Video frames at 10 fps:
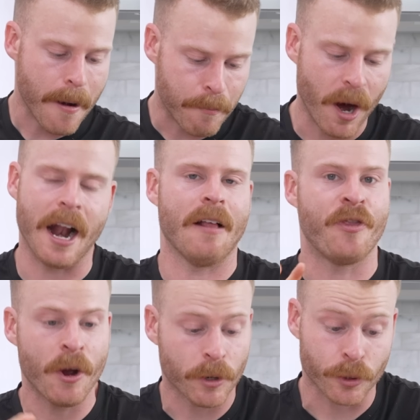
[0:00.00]
But I
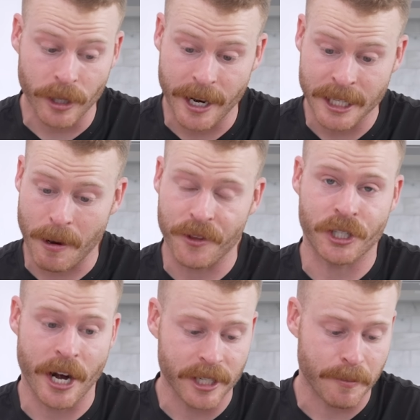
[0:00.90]
think what's really nice about the
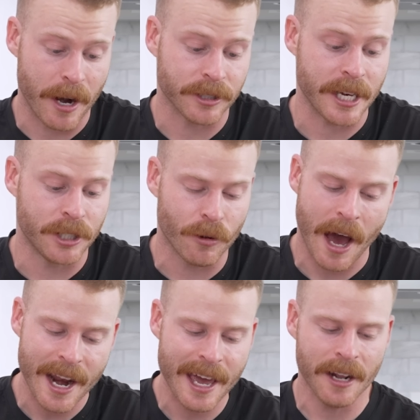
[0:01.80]
cherry tomatoes is you
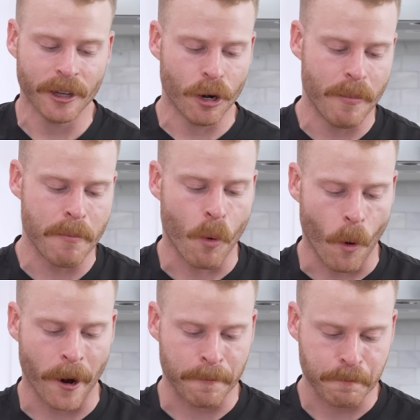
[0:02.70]
kind of get a little bit
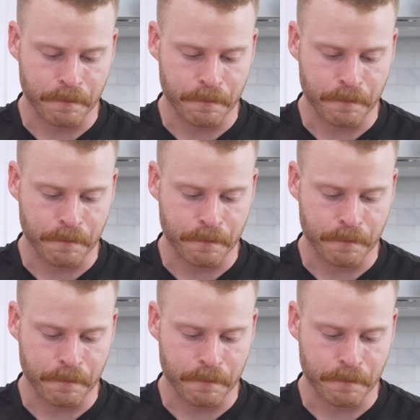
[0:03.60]
more